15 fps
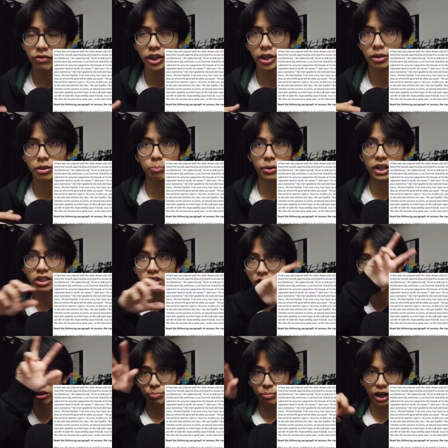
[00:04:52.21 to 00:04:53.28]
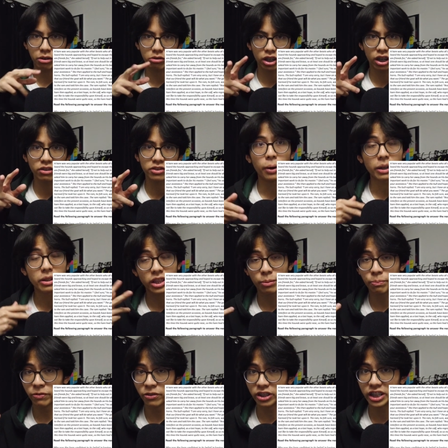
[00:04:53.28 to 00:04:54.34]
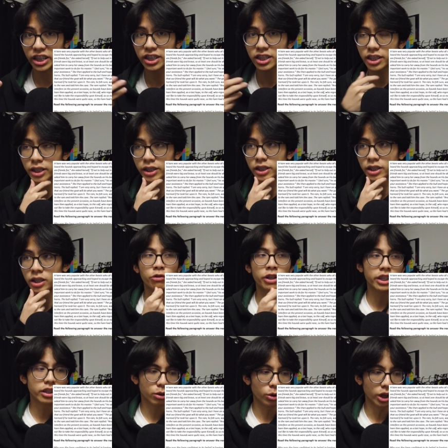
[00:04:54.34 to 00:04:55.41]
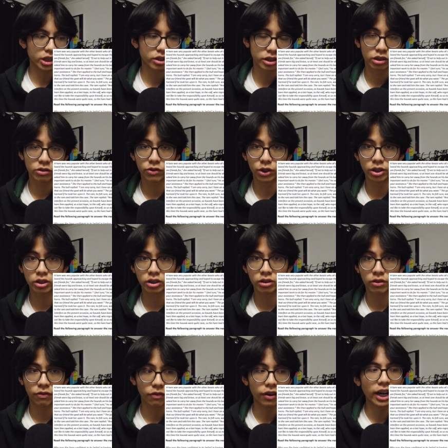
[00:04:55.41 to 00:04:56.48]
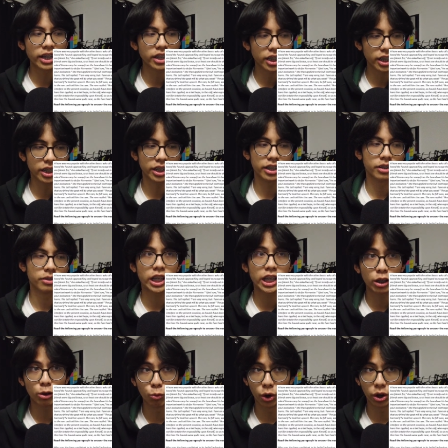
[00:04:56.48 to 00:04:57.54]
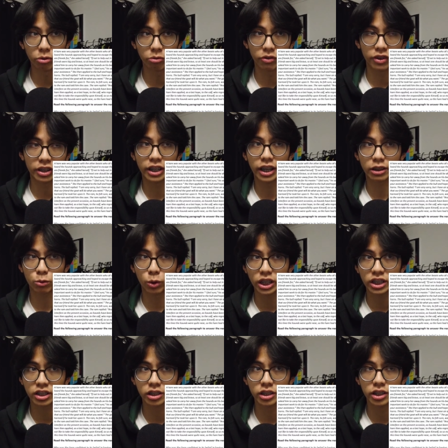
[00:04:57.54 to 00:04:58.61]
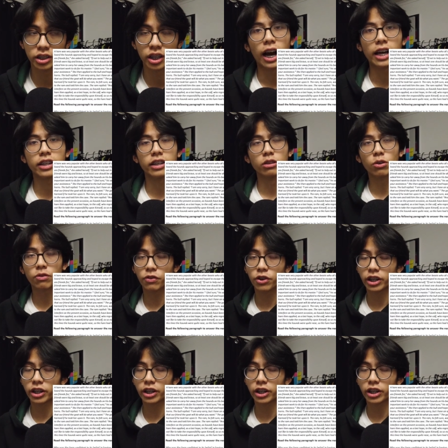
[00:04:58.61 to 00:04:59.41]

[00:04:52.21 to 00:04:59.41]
within big chunks of paragraph. My tip for this is read the questions first, find the keyword within that question and then look